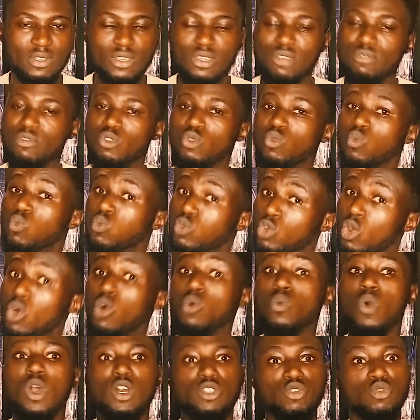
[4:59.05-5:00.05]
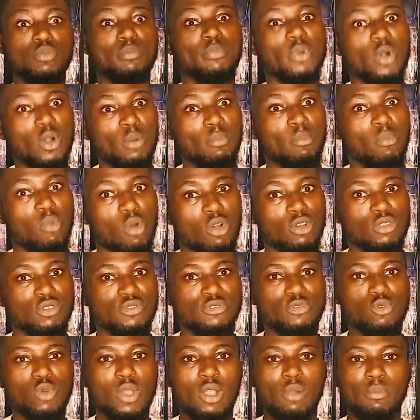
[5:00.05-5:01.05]
If you don't want to burn much
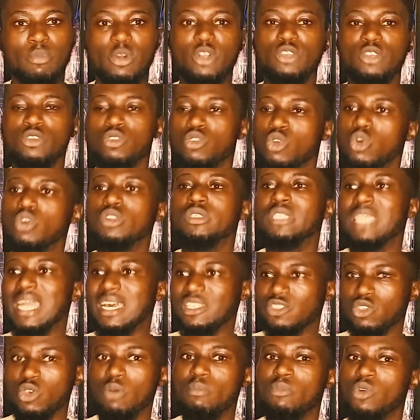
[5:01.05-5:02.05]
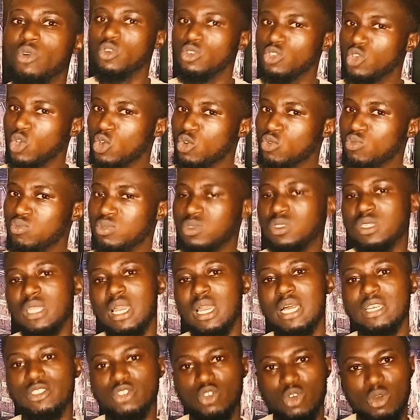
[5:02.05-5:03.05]
fuel, but you know there are some odogus,
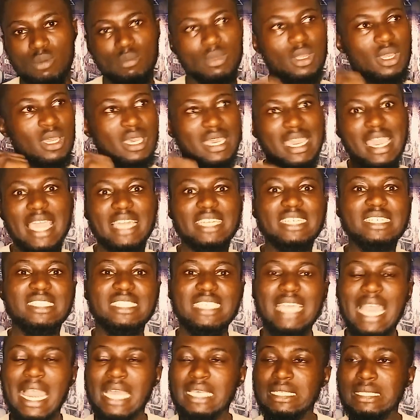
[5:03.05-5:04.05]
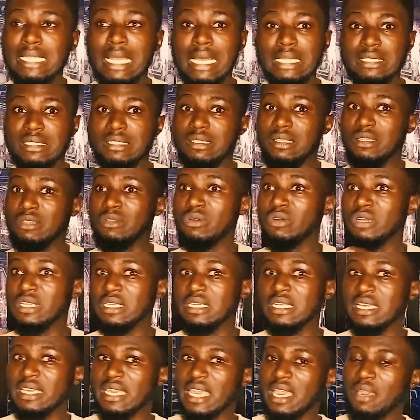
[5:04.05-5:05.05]
there are some elite guys that they don't
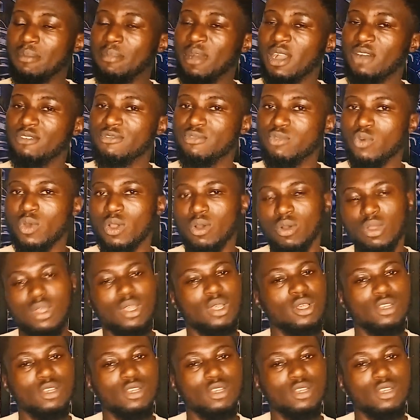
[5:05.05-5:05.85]
really care about fuel.